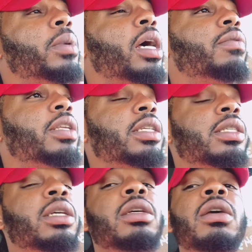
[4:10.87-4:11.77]
out of
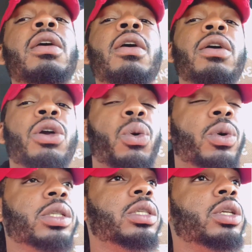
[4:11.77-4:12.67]
D.C.
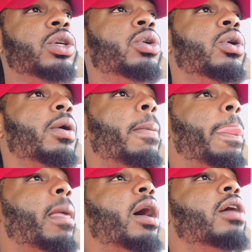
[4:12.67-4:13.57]
going to New York
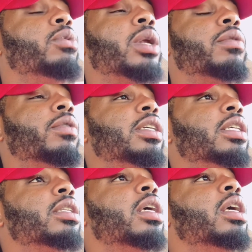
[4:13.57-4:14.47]
for whatever
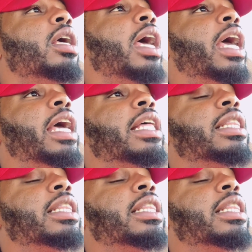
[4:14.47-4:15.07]
reason, and